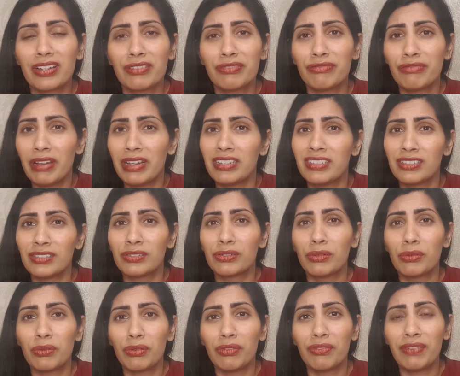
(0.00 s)
a friend
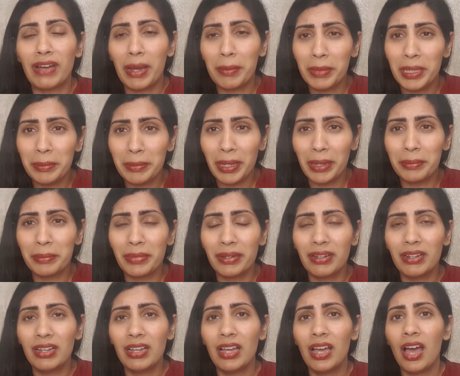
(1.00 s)
or family
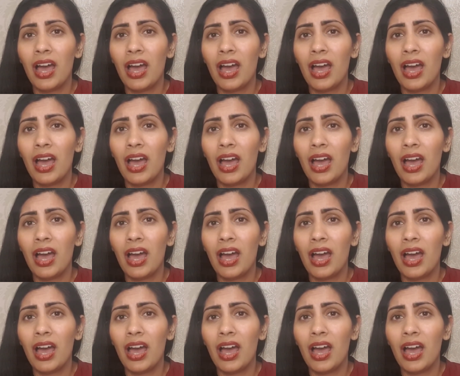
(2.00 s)
member.